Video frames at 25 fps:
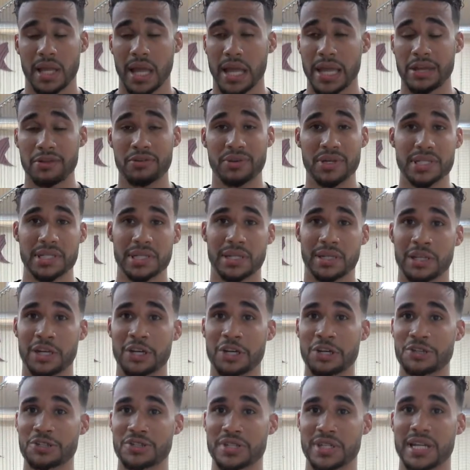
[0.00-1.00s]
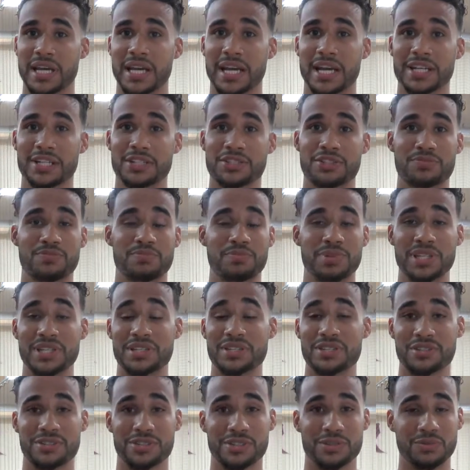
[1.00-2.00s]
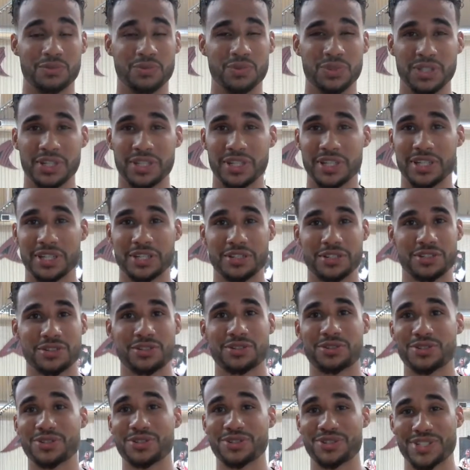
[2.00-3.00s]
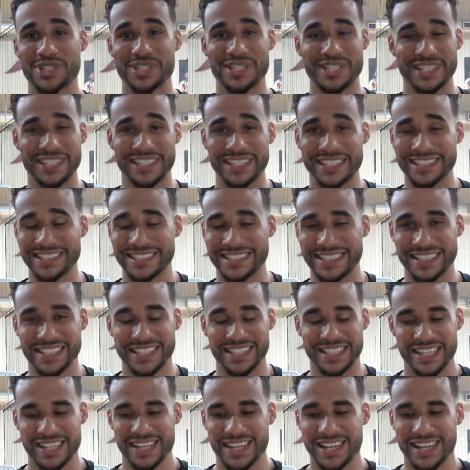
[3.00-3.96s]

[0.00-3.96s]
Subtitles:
He went to Lowe's and has pieces of wood and screws and things, and